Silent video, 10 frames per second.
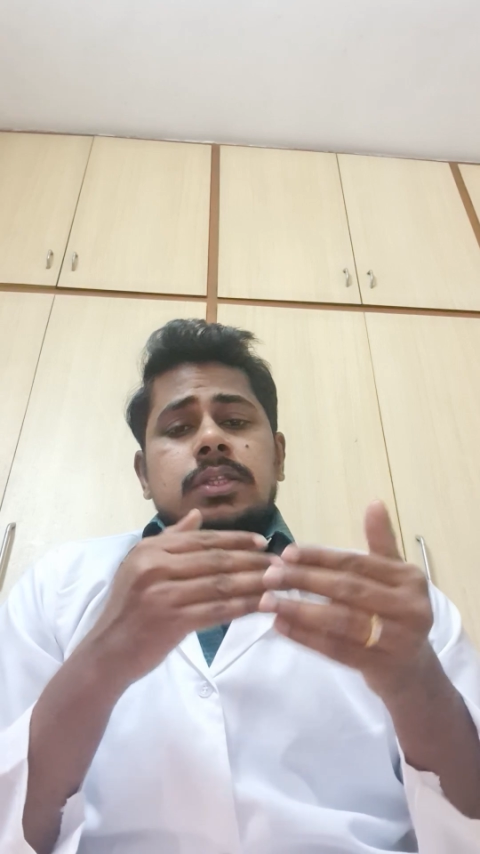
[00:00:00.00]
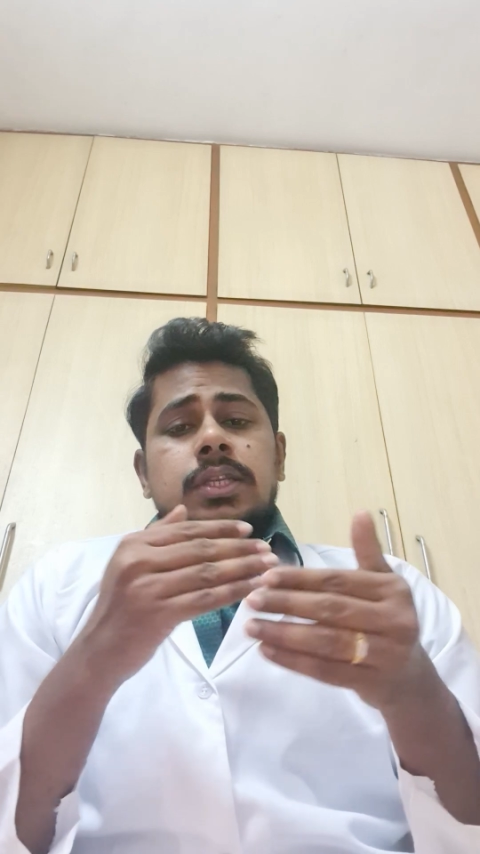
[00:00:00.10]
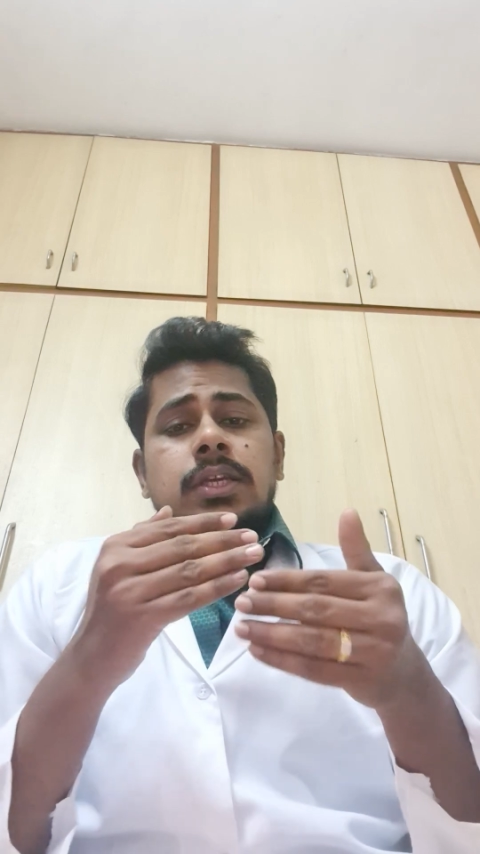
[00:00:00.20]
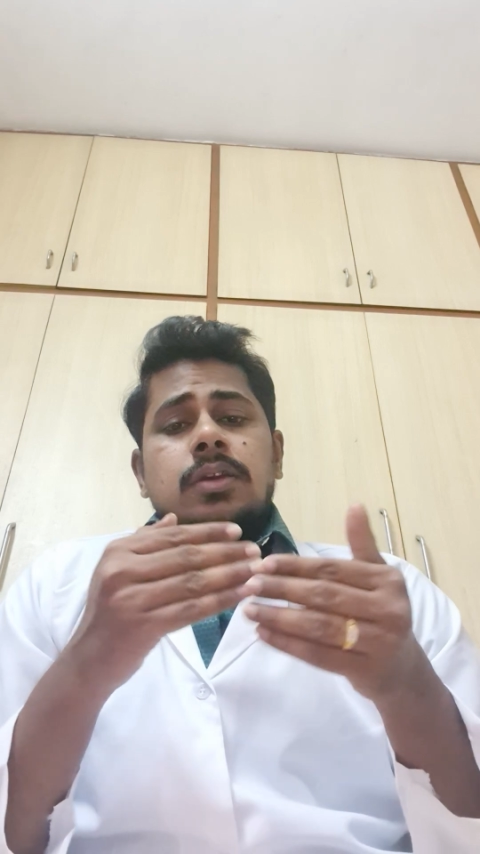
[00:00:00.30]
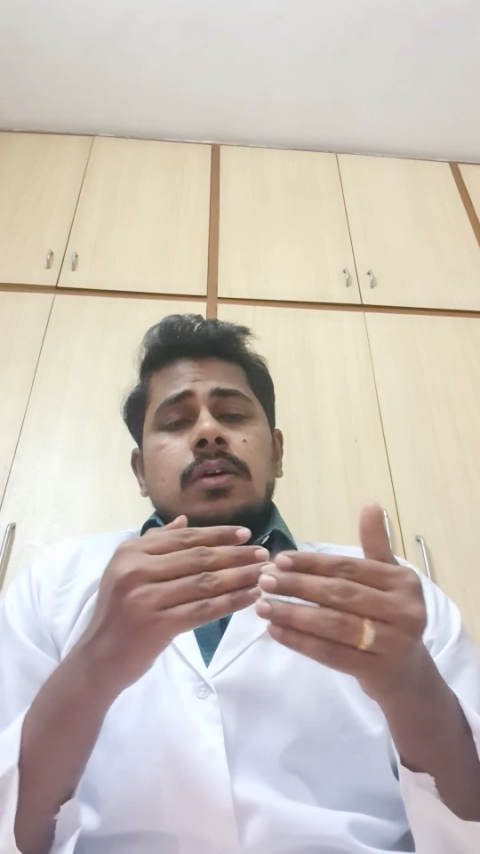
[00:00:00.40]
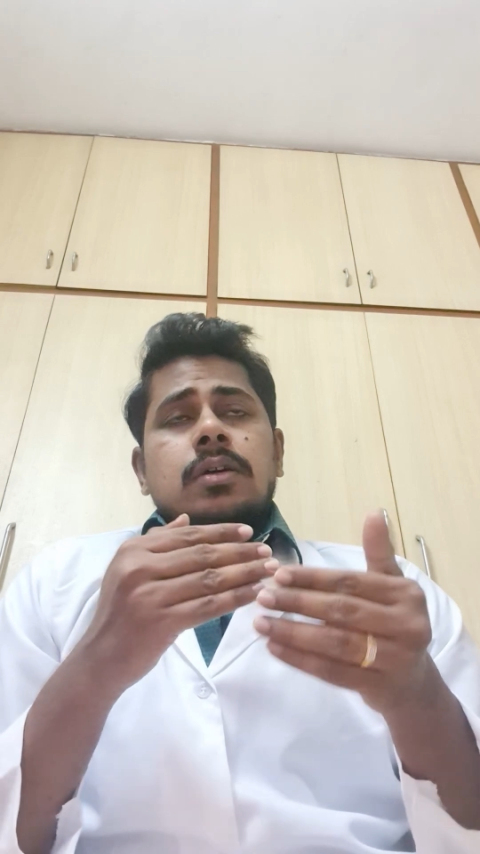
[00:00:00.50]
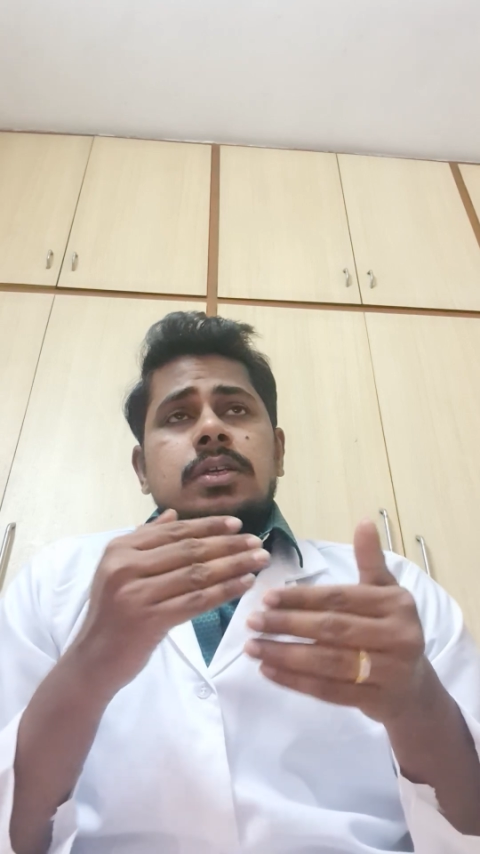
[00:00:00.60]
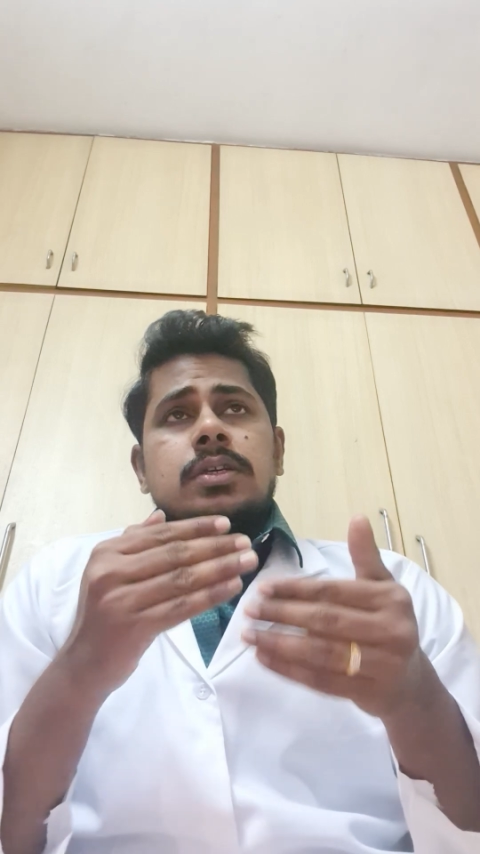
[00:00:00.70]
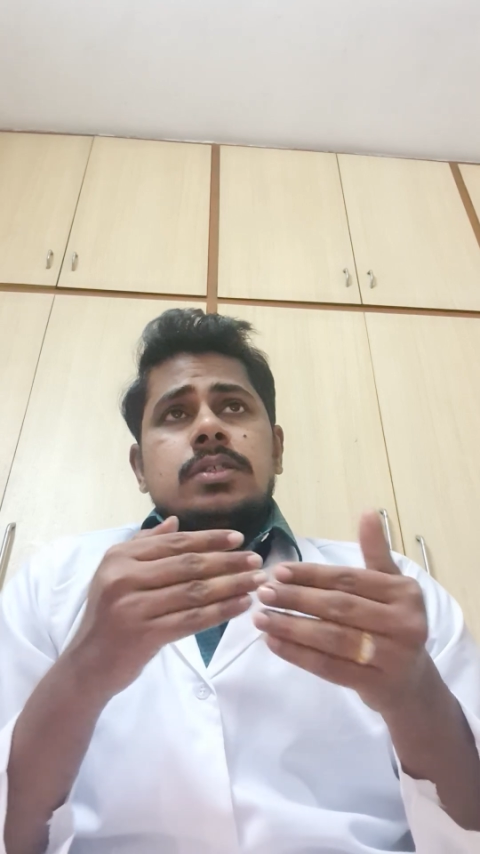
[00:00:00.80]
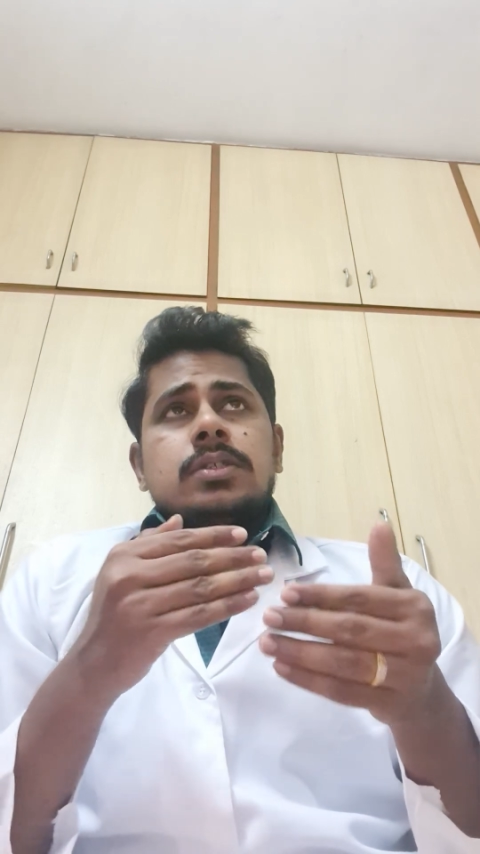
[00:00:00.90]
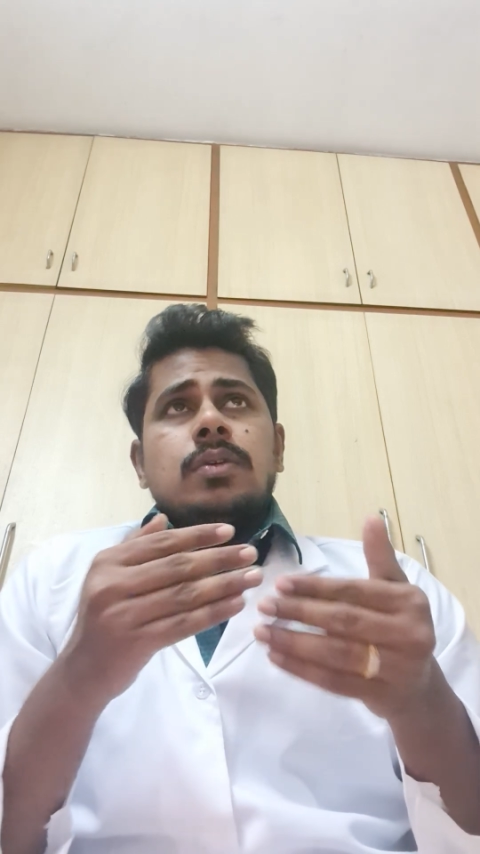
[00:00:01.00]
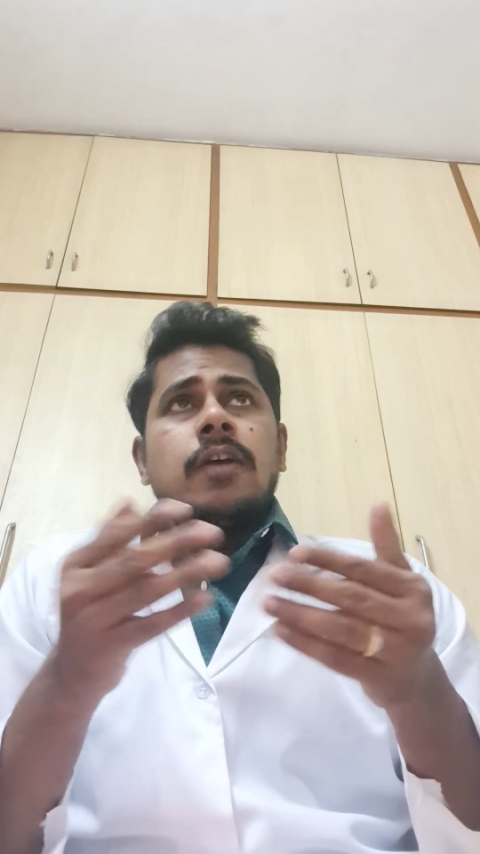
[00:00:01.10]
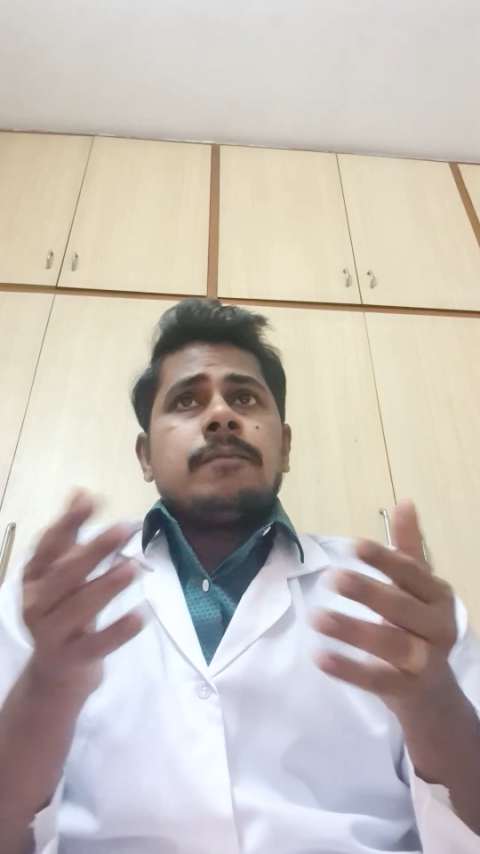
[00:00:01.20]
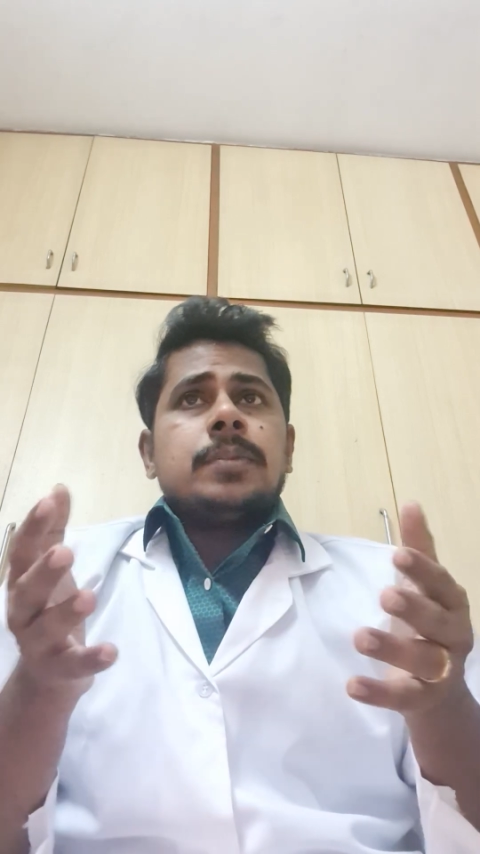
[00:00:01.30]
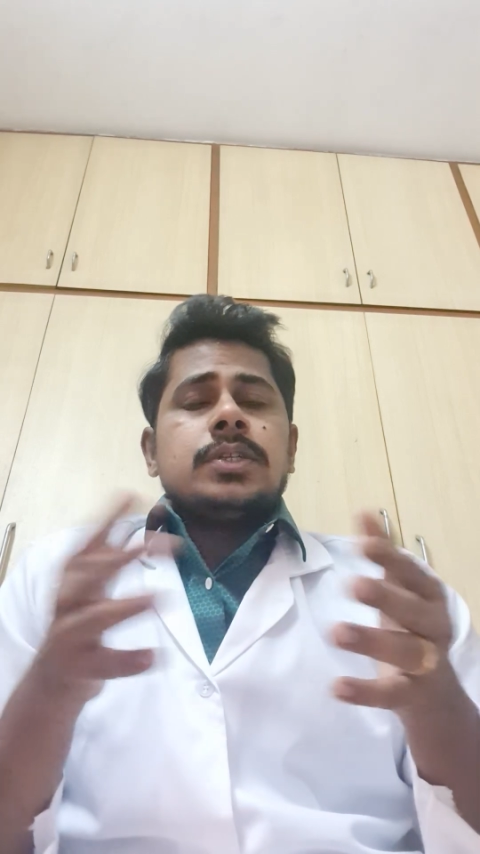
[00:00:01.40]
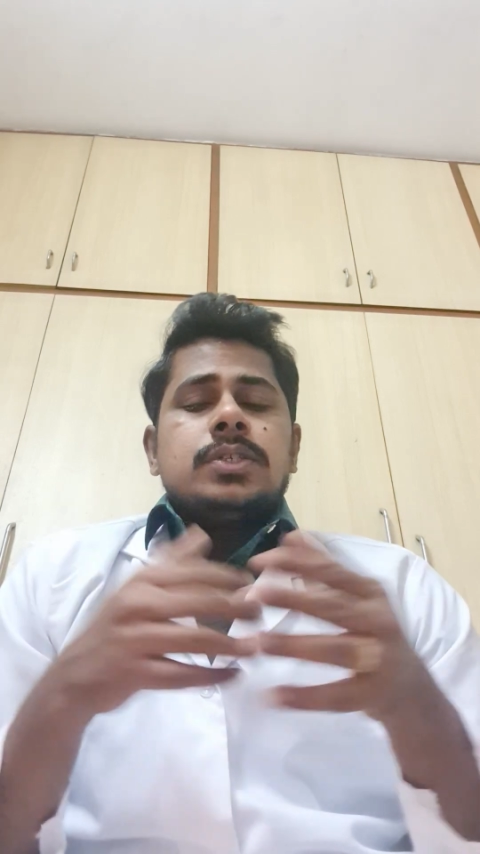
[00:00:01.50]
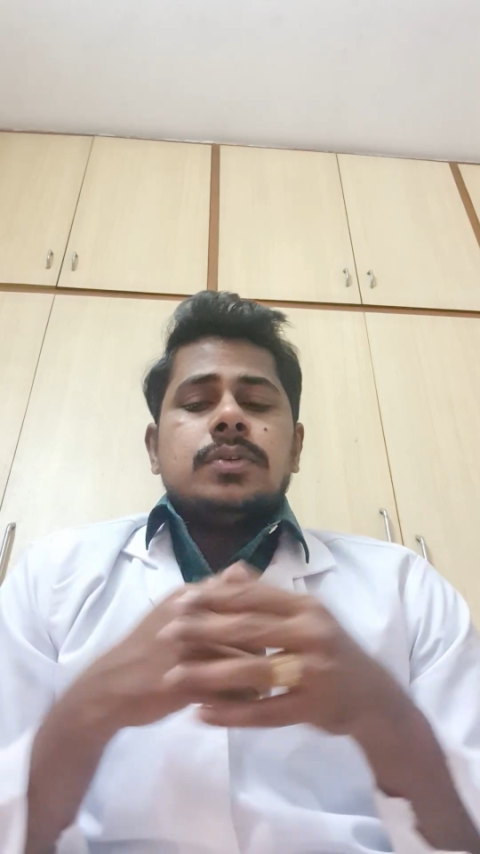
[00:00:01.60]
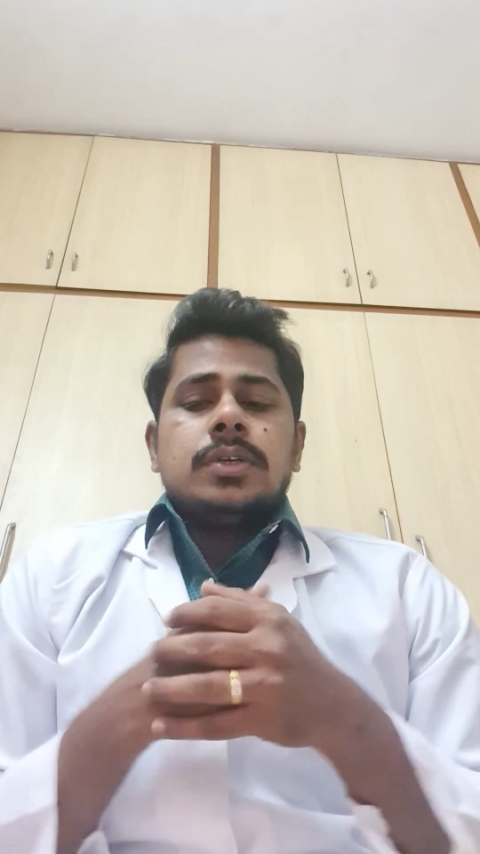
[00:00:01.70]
3 years you have pursued